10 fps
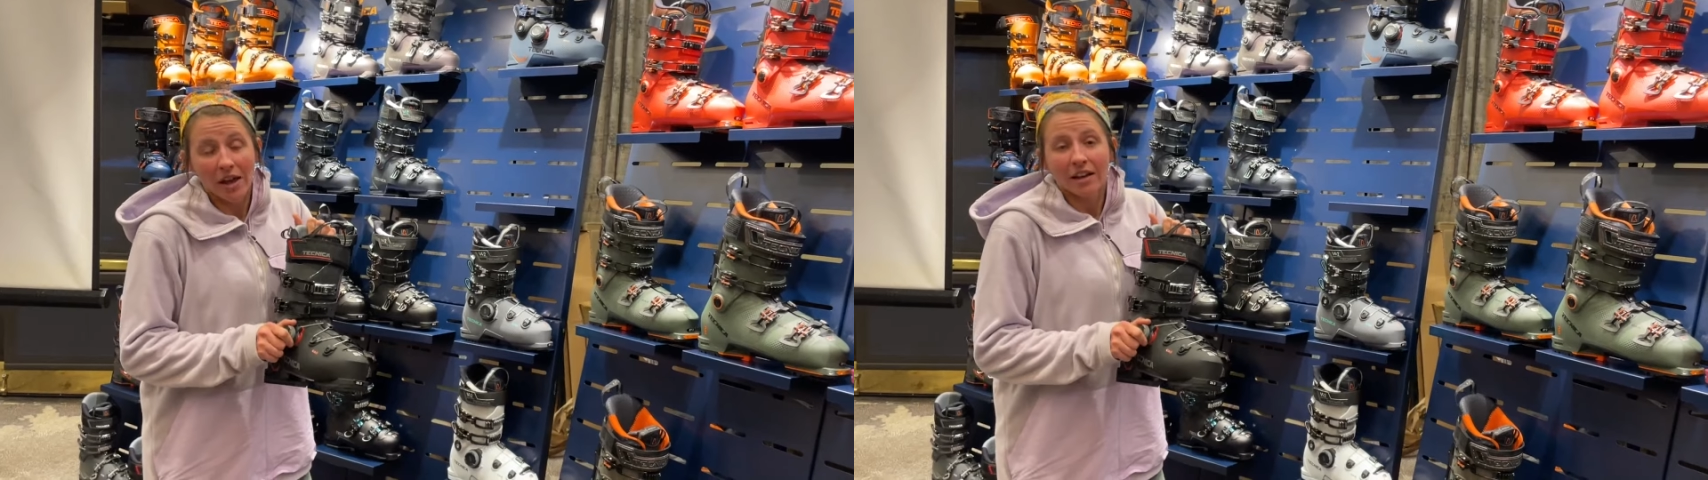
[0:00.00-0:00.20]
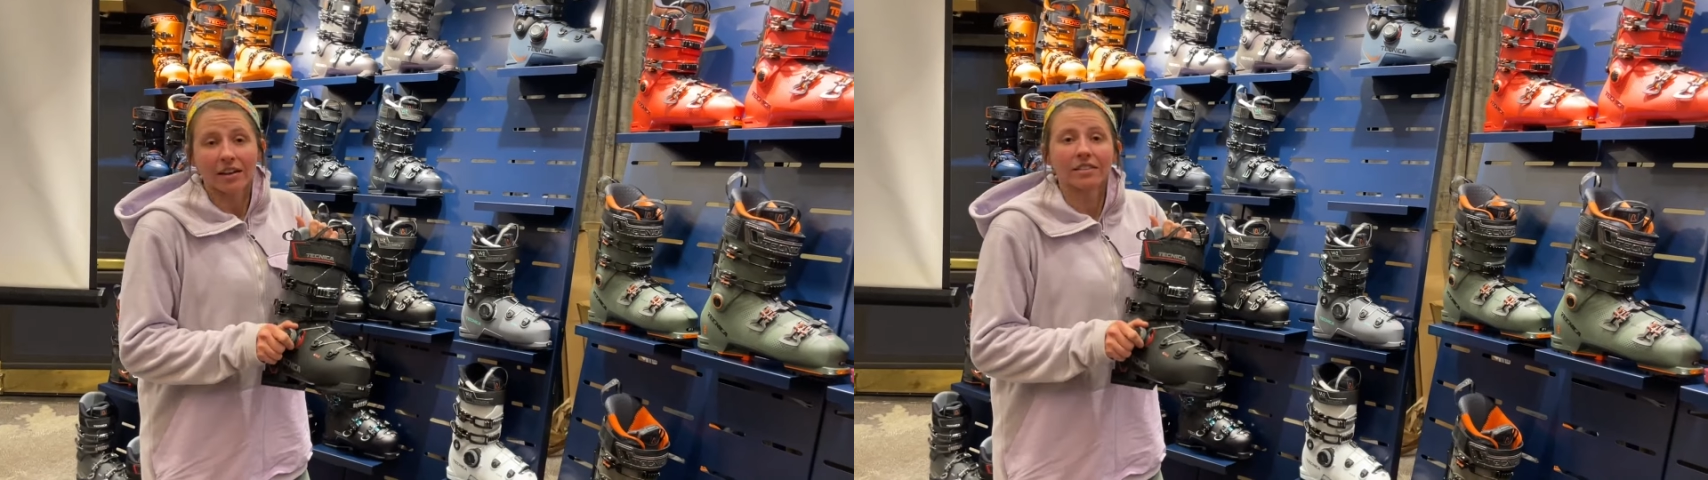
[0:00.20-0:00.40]

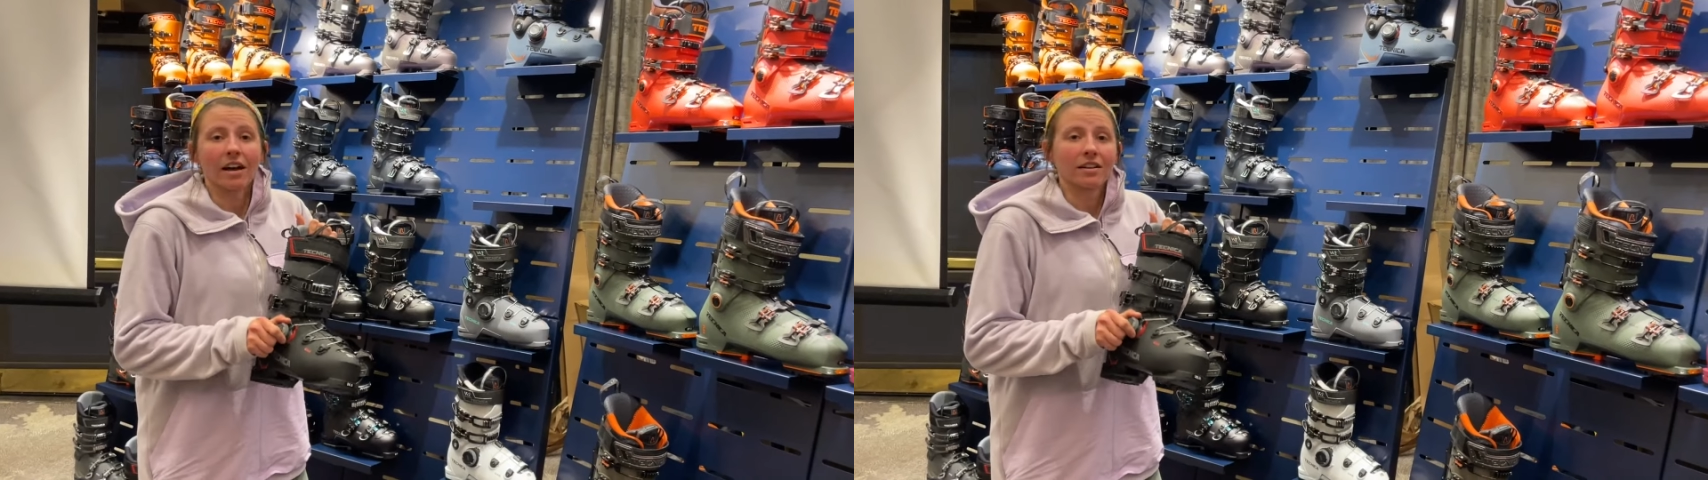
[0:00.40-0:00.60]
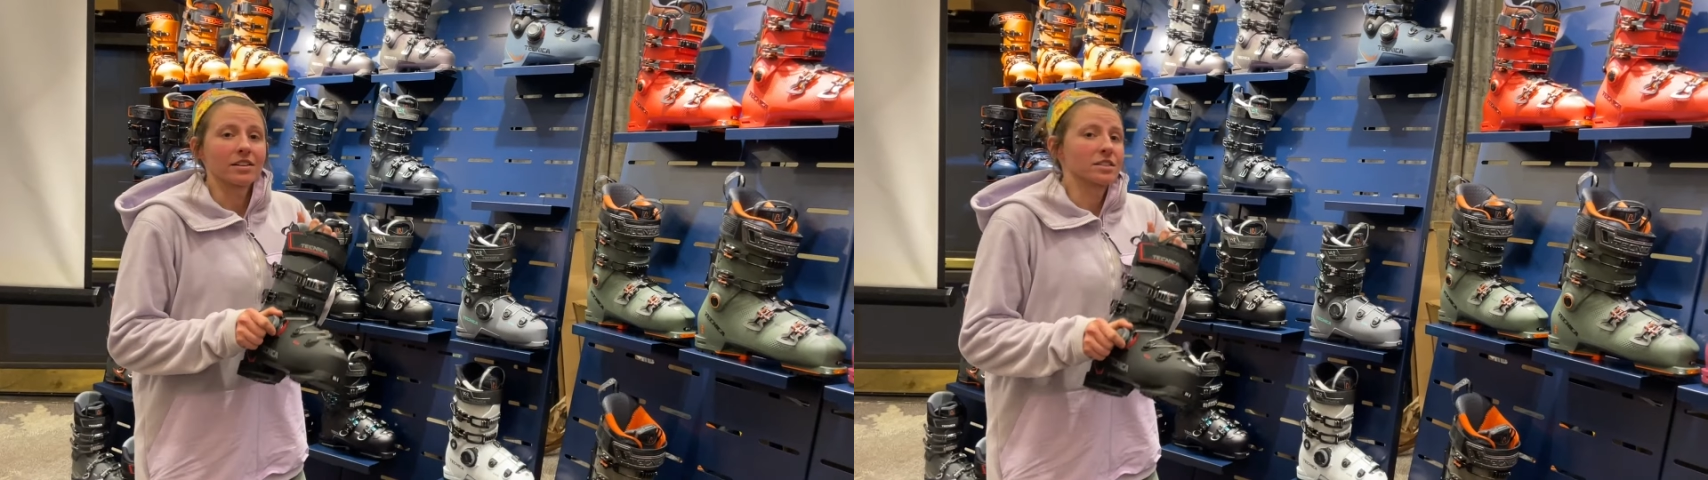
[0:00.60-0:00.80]
get
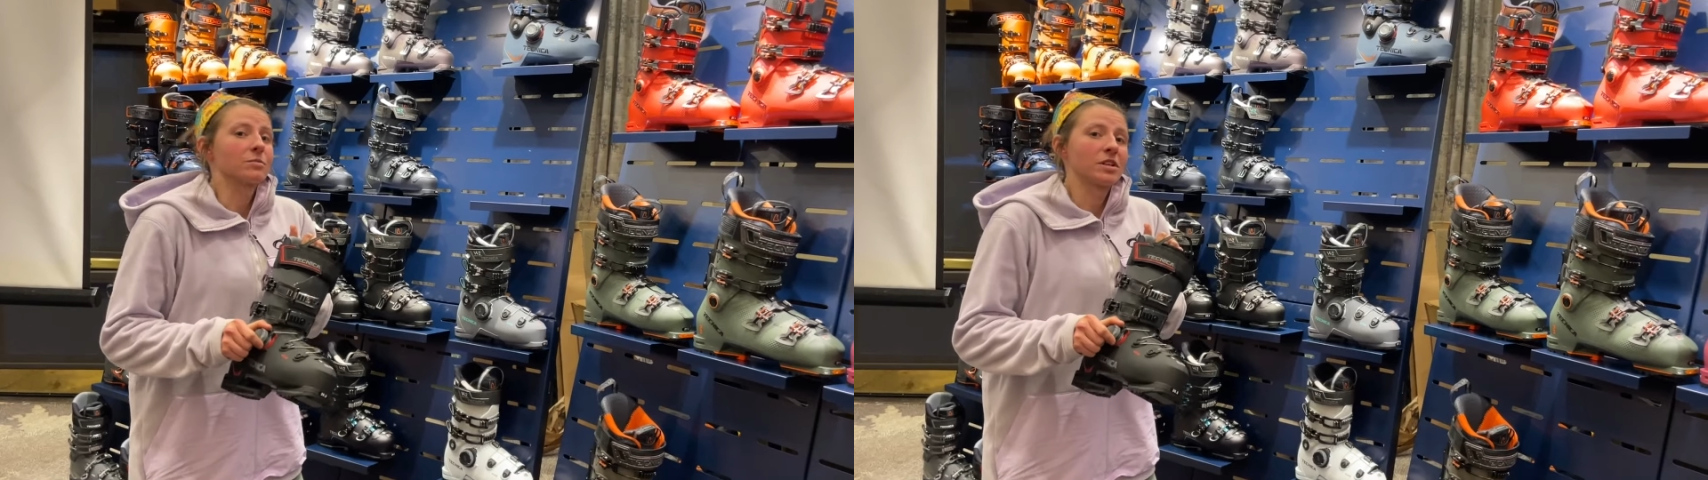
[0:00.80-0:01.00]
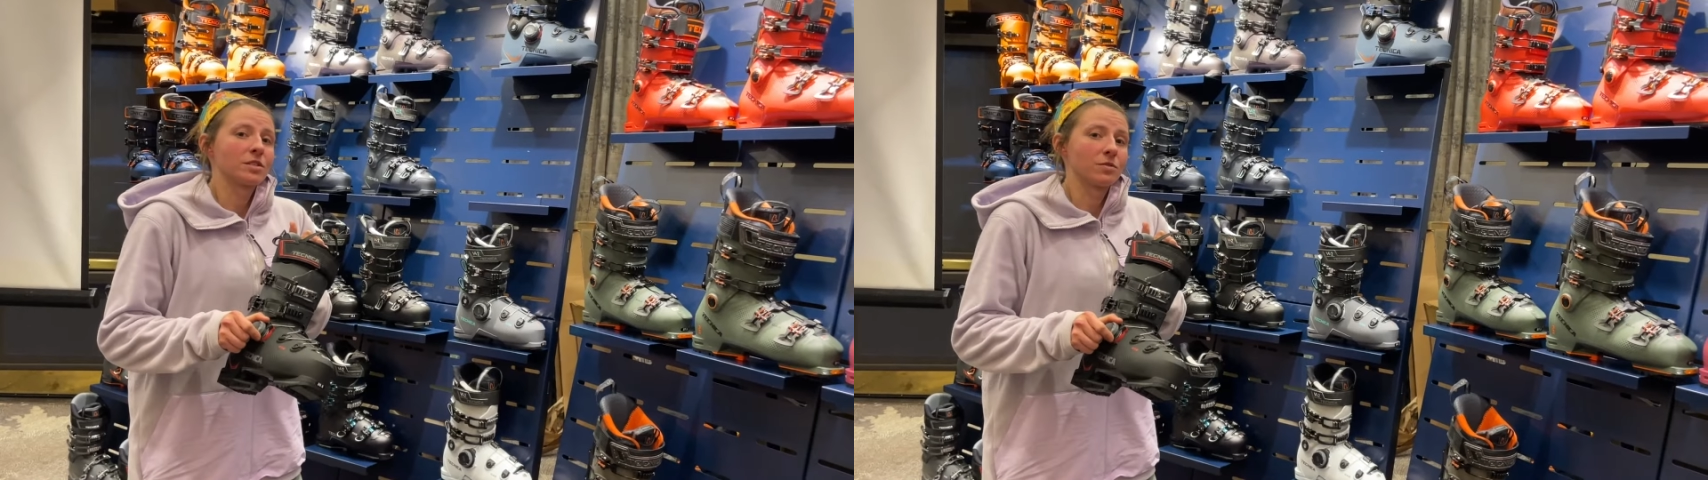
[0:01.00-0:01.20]
that
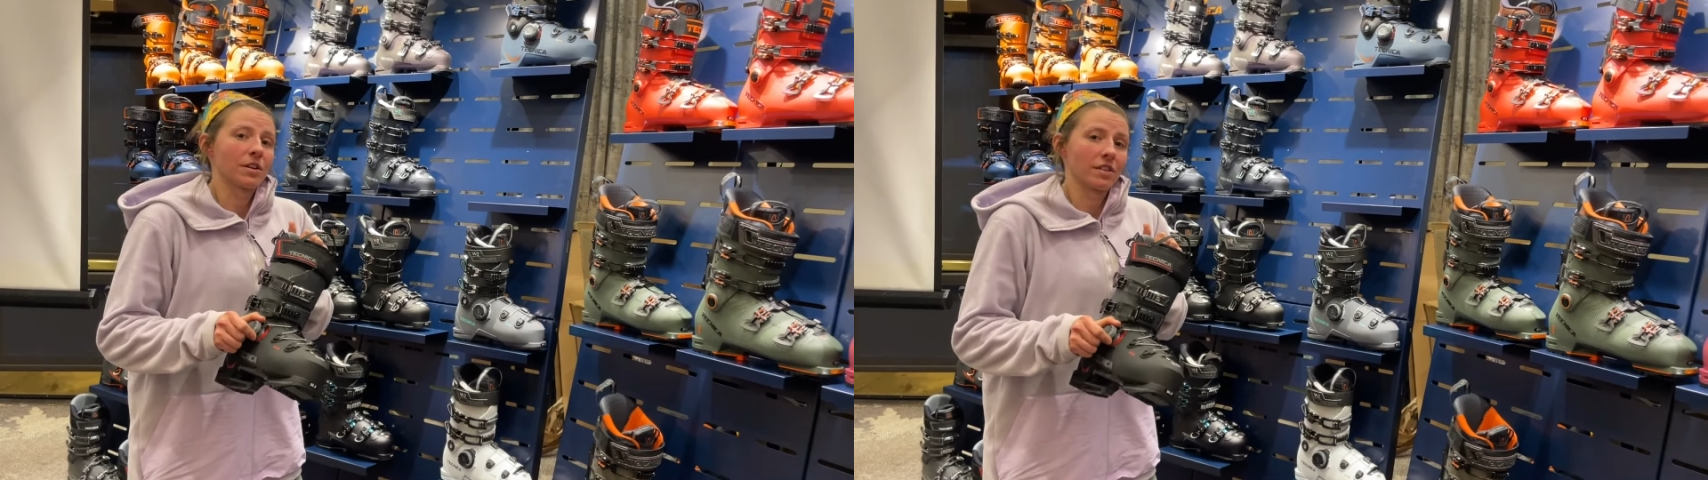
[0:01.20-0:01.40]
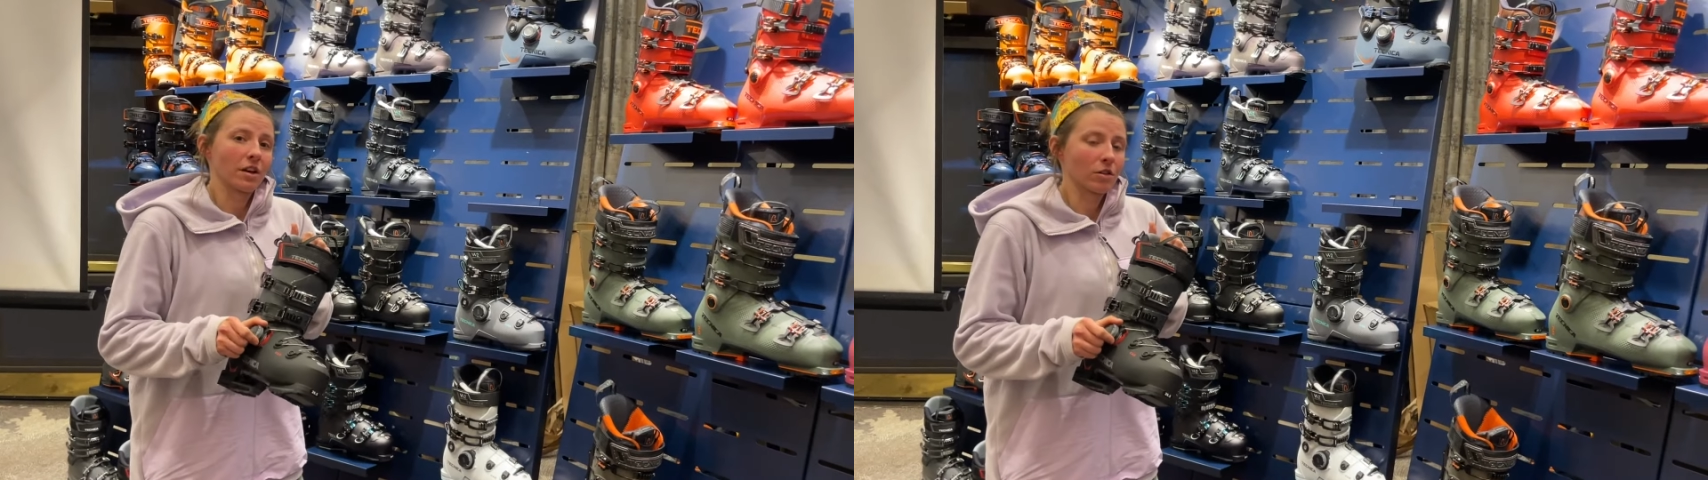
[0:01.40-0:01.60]
customized
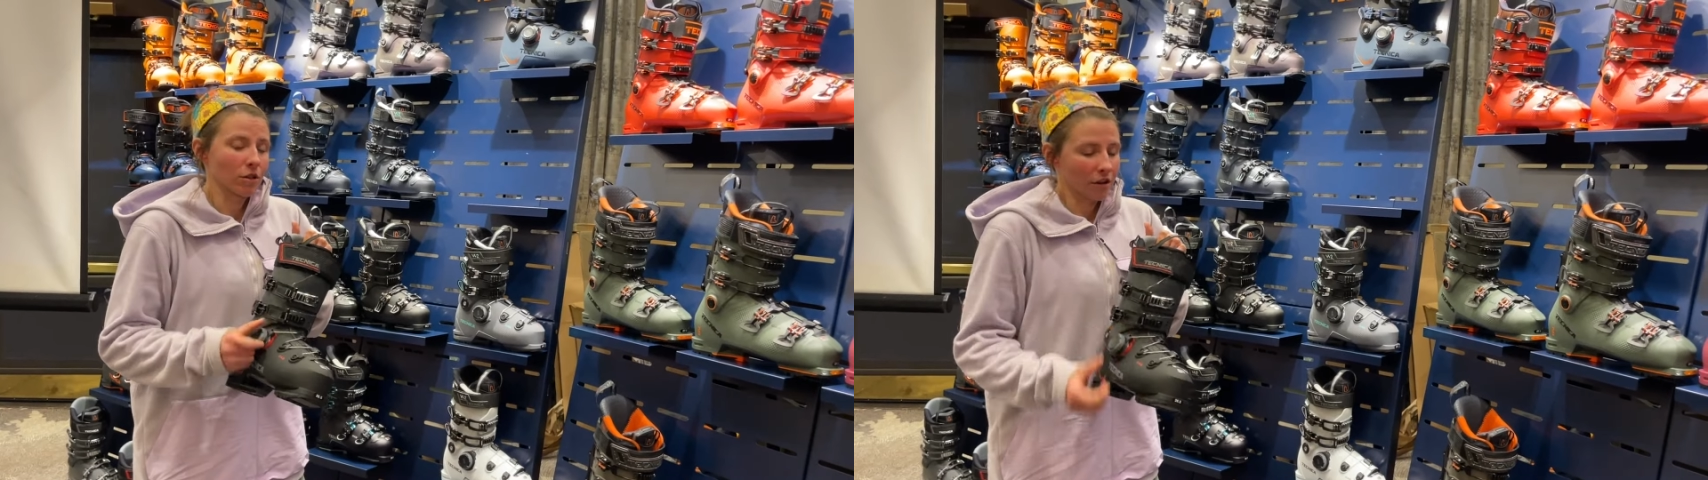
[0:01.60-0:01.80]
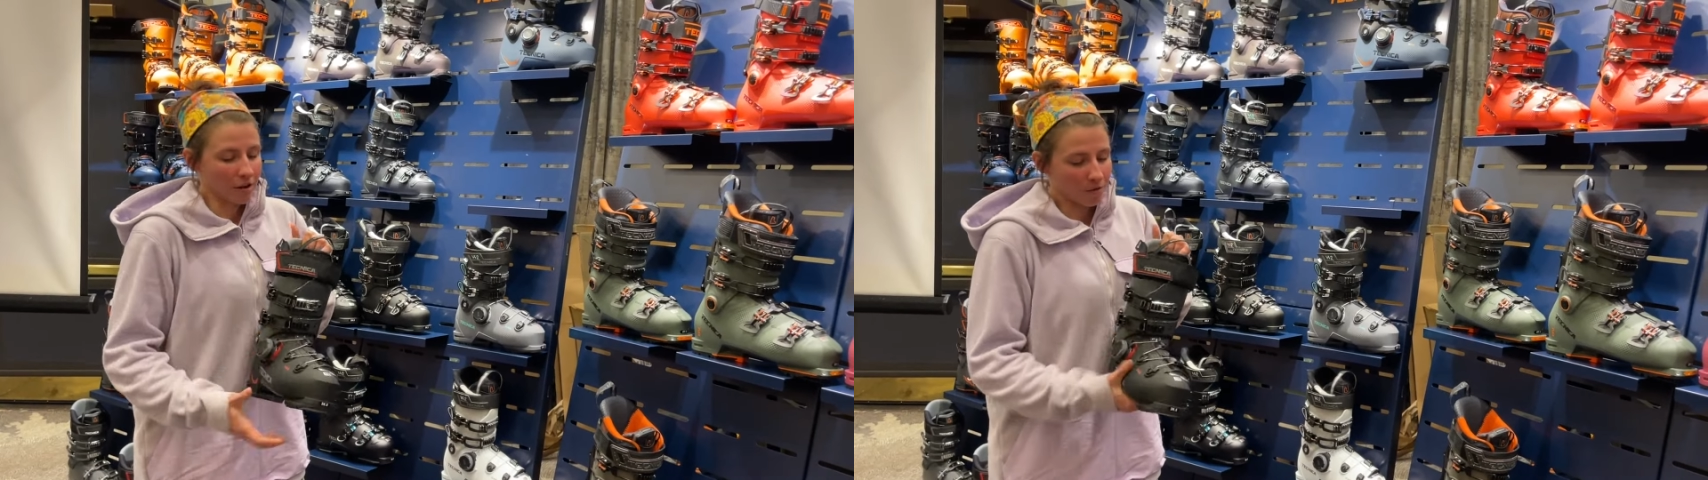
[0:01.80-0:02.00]
fit that you're
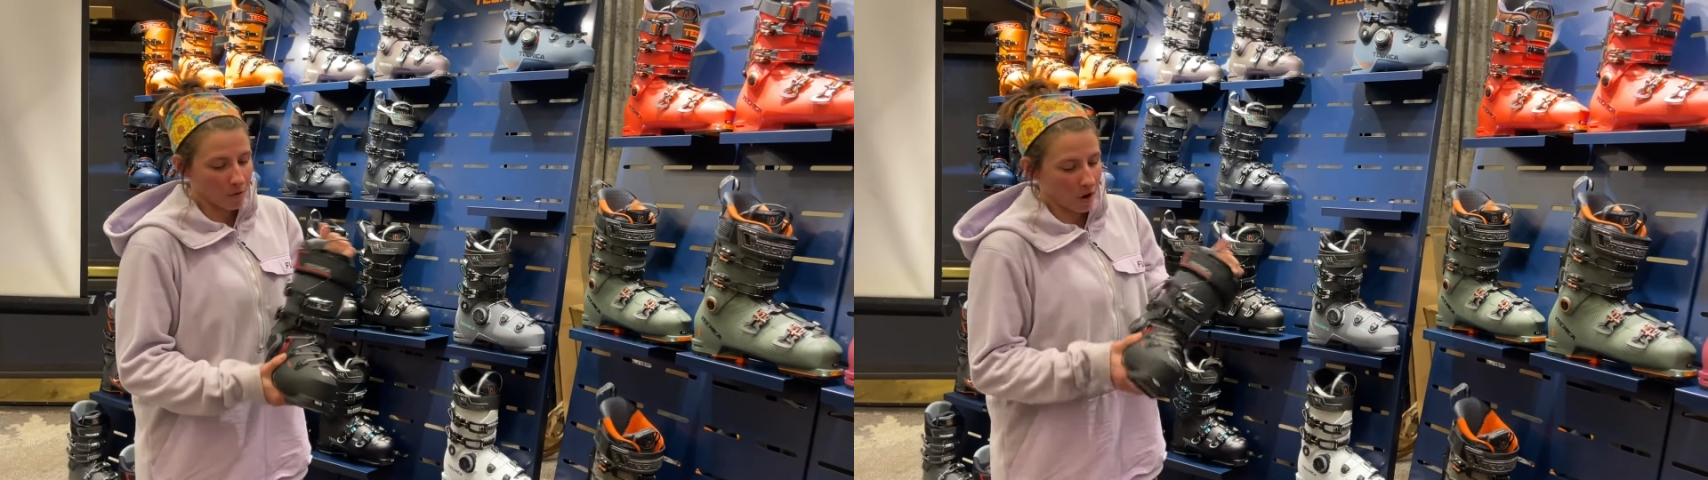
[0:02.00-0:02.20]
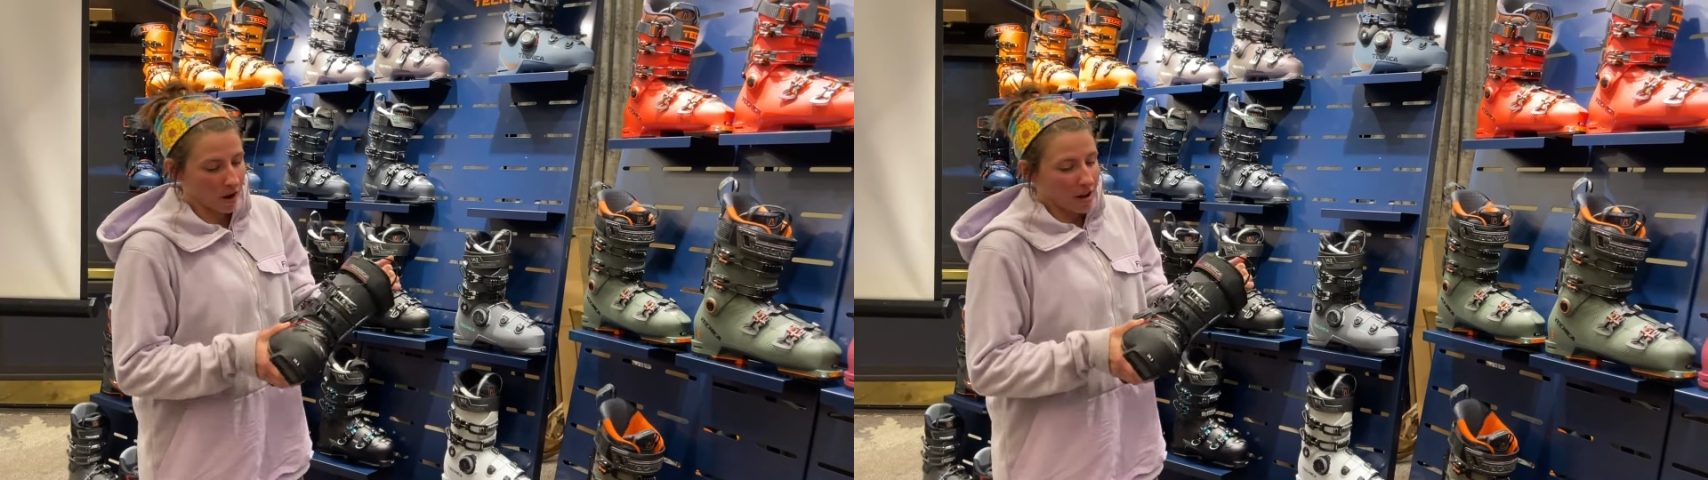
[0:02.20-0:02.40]
looking
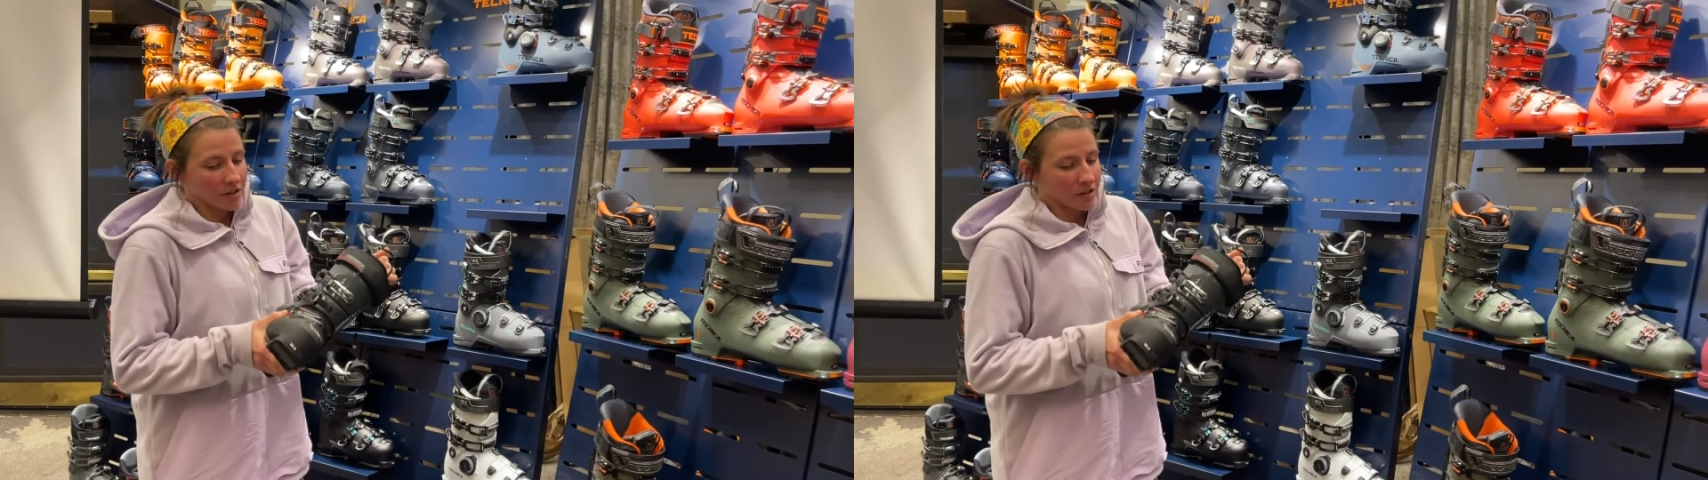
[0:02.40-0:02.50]
for.